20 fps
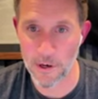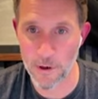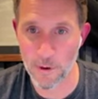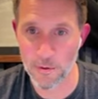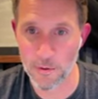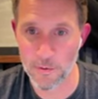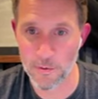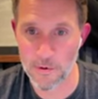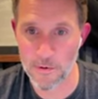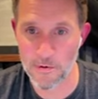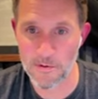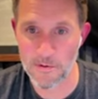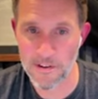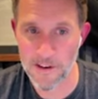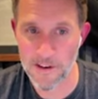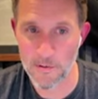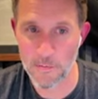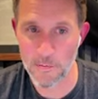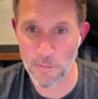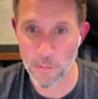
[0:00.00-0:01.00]
go through
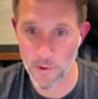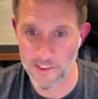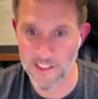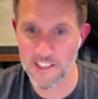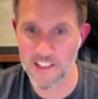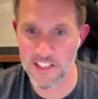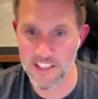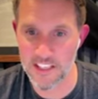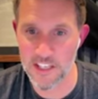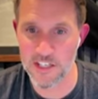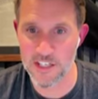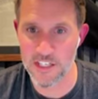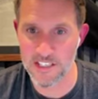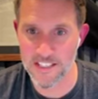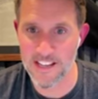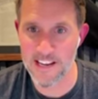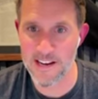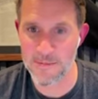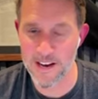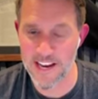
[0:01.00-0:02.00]
with the
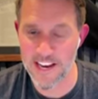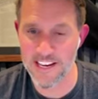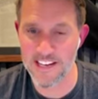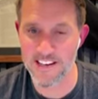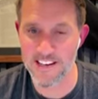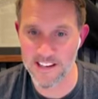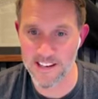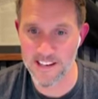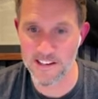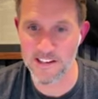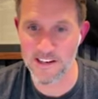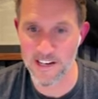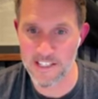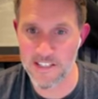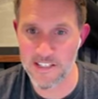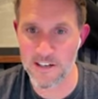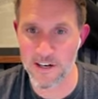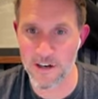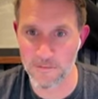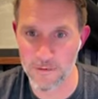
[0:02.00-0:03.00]
decisions they make in a
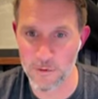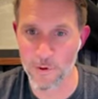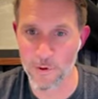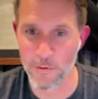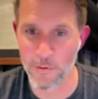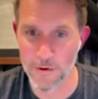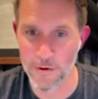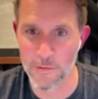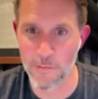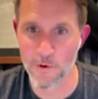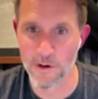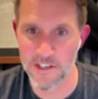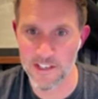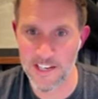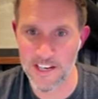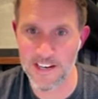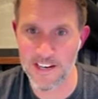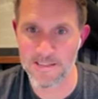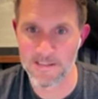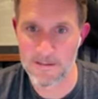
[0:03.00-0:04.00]
nice comfortable room
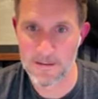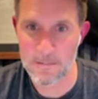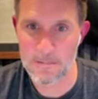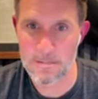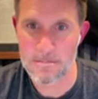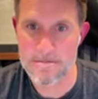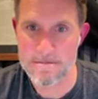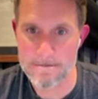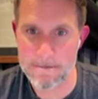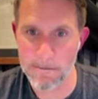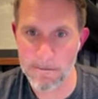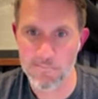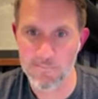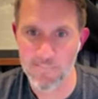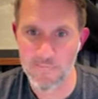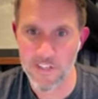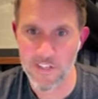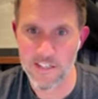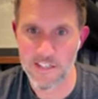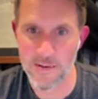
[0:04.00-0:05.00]
one day. Mm-hmm.
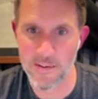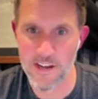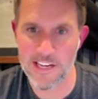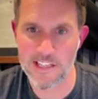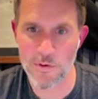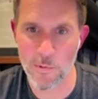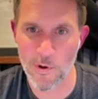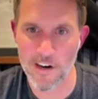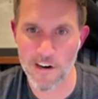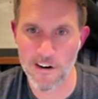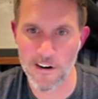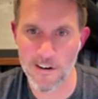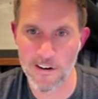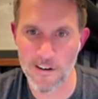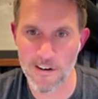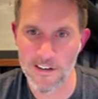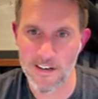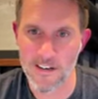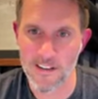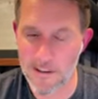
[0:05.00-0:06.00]
So mm-hmm. that's
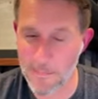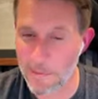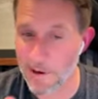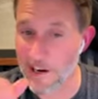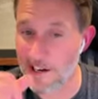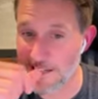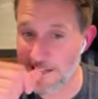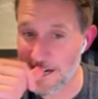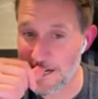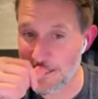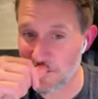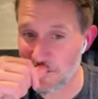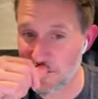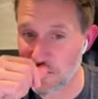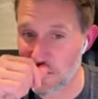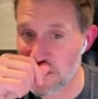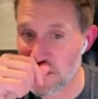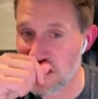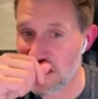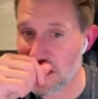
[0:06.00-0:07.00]
where the podcast
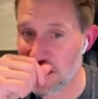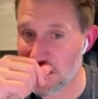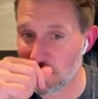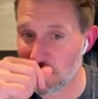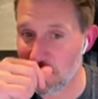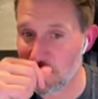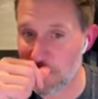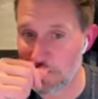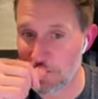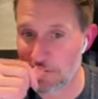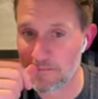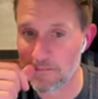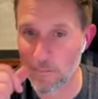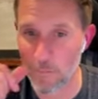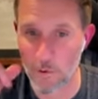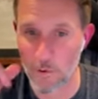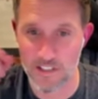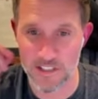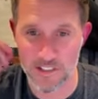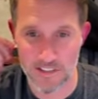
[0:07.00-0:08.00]
for me came from
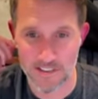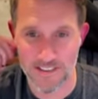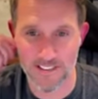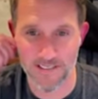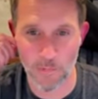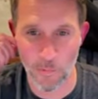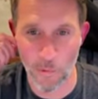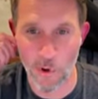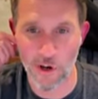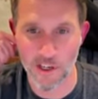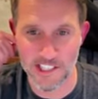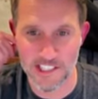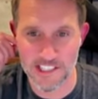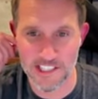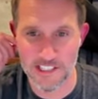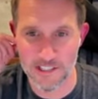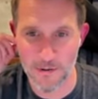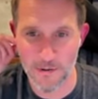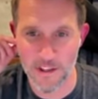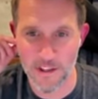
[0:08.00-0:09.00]
was wanting
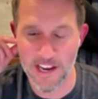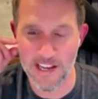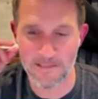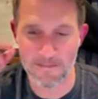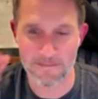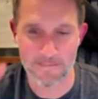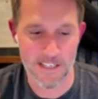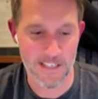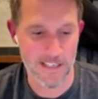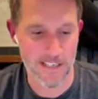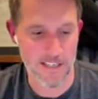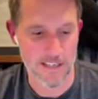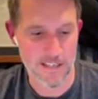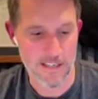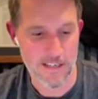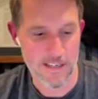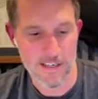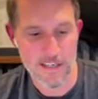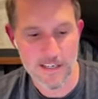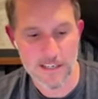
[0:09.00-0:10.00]
to do that.
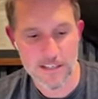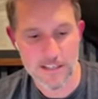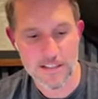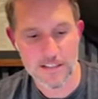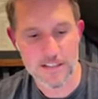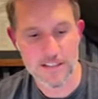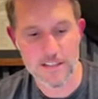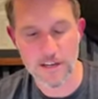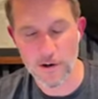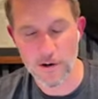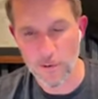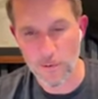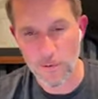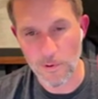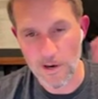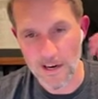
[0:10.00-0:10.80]
So it's